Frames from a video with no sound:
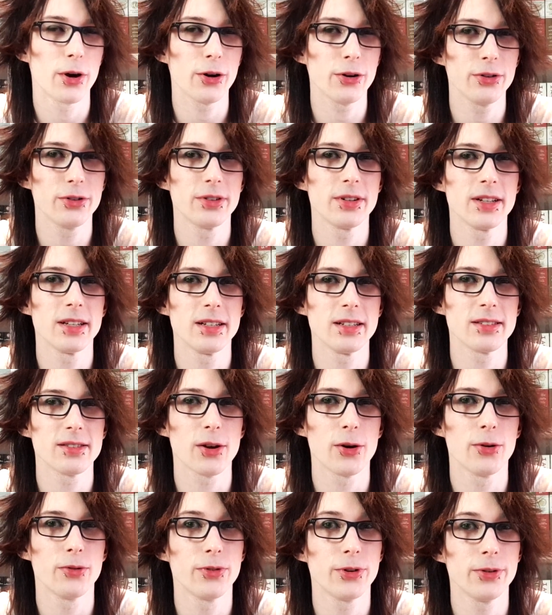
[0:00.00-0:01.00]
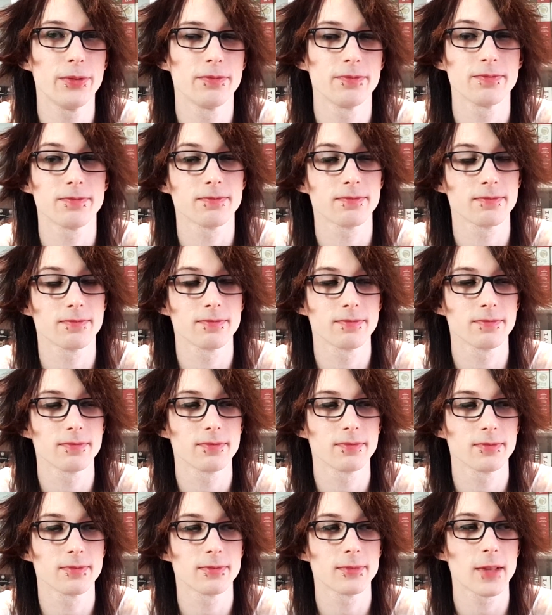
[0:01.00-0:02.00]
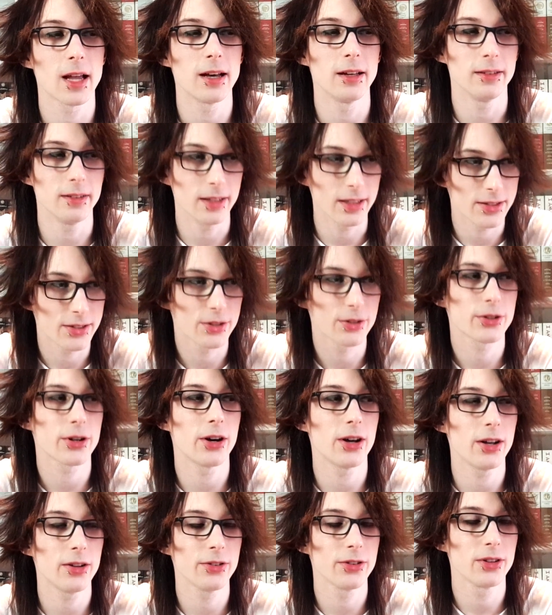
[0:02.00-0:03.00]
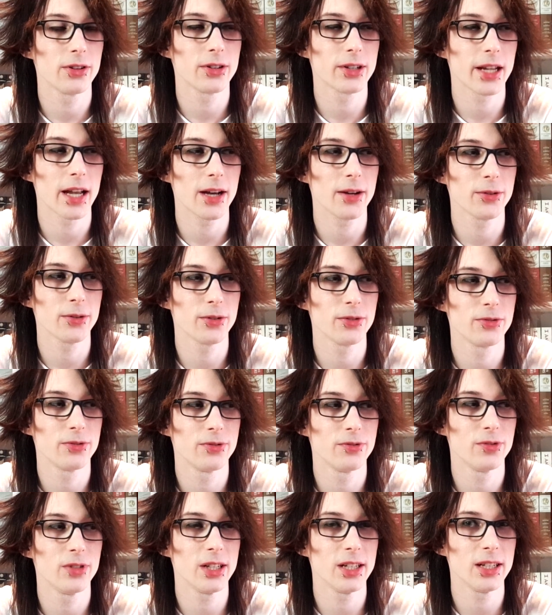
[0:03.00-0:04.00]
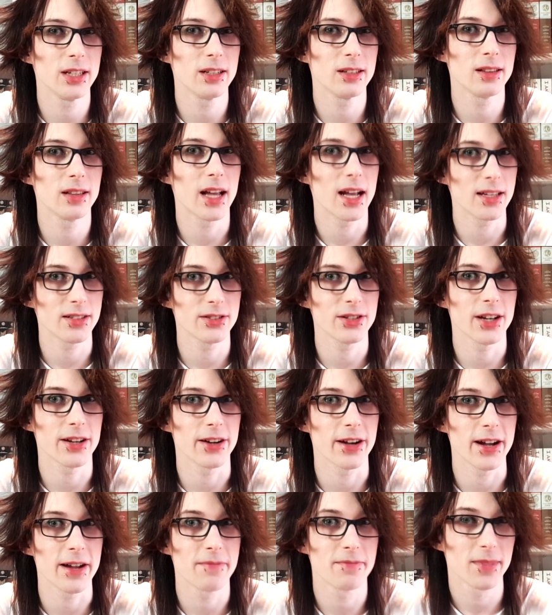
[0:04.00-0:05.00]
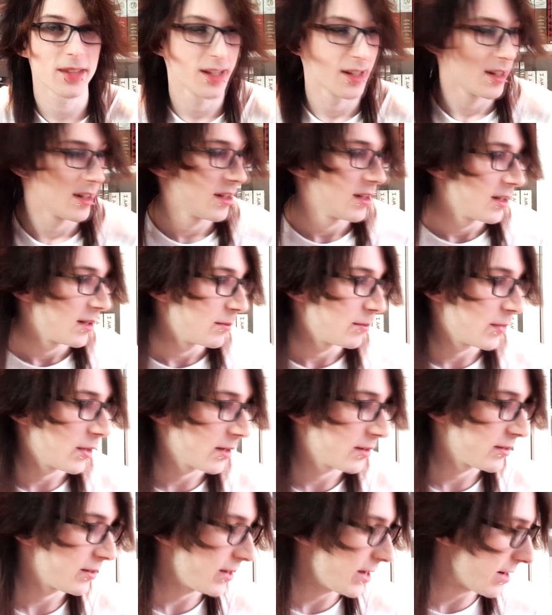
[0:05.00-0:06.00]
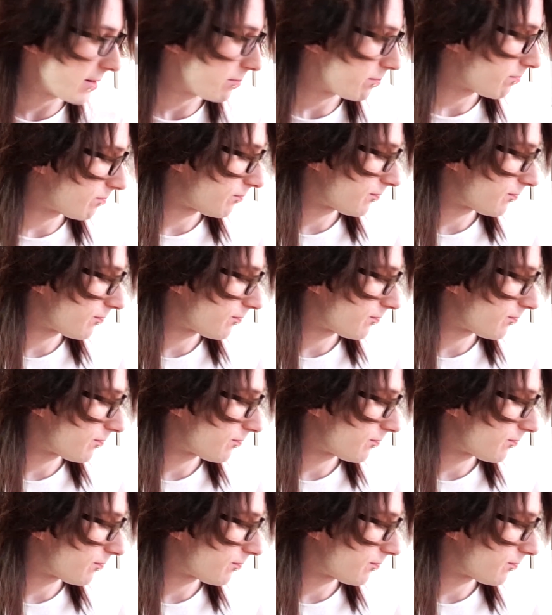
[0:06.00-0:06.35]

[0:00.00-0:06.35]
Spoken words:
part is over, unless you count The Last Jedi. But yeah,